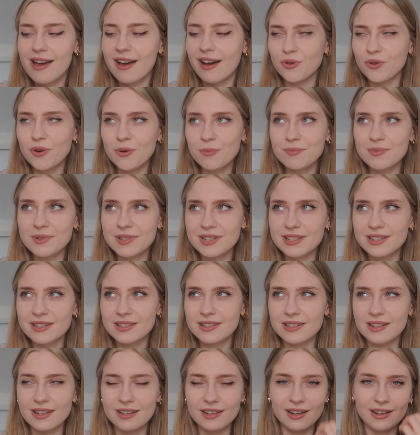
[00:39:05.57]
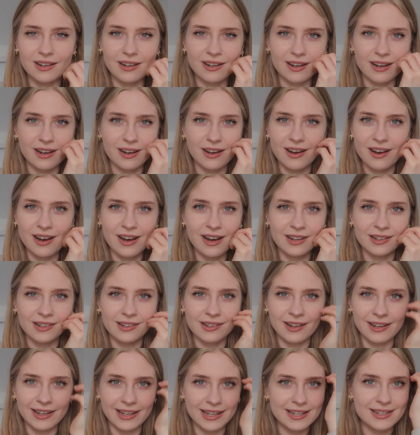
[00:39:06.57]
Drops, I
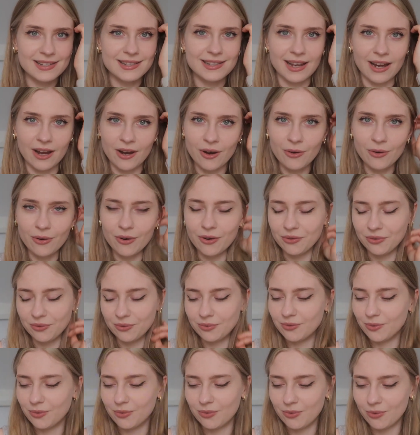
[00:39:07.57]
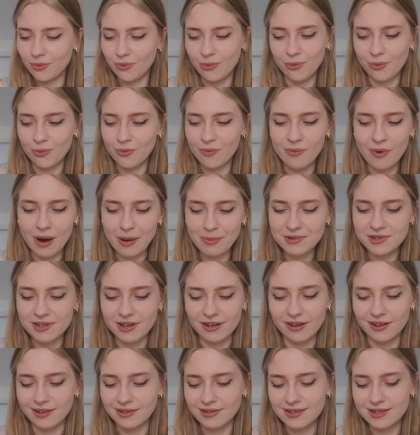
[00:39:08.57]
had like a sale on all
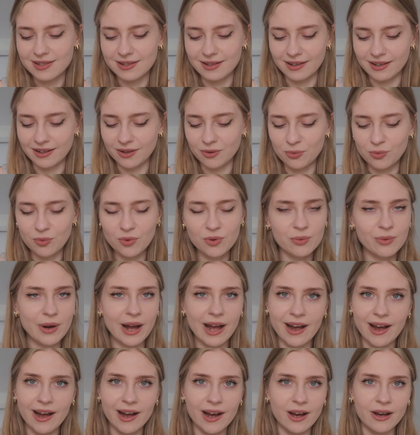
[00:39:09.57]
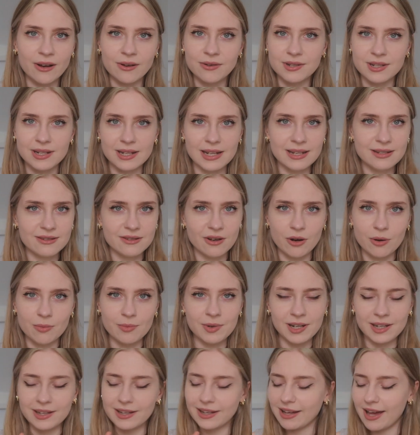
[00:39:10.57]
websites like Wool Warehouse, Lind
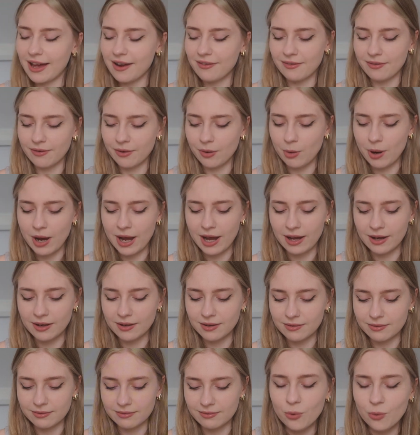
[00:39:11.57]
Hobby, like everywhere.